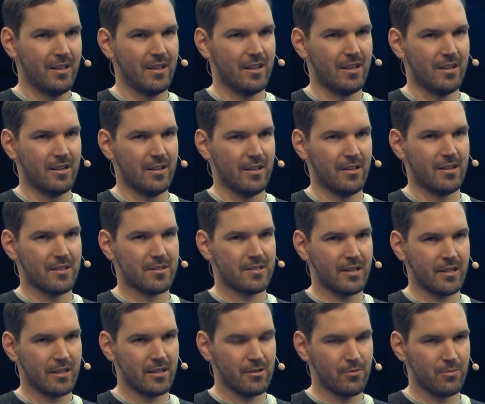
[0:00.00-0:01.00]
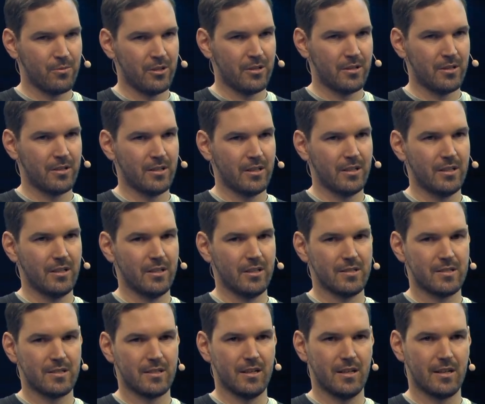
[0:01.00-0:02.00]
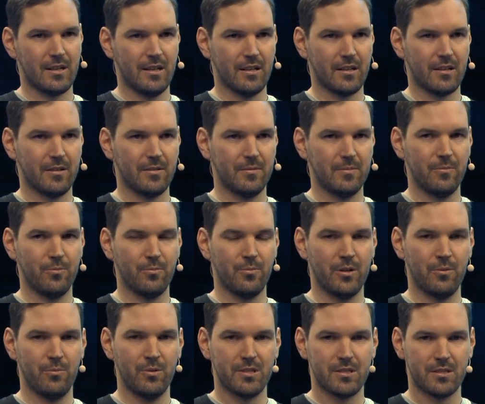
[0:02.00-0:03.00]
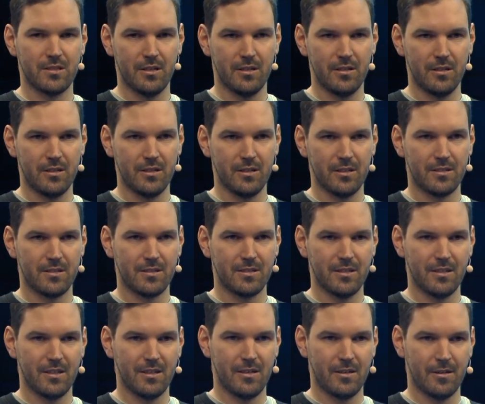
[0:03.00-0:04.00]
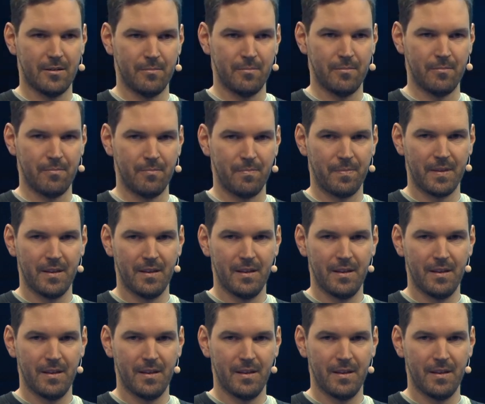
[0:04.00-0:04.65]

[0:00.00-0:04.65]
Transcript: Uh, the second one is that like when we started. Um,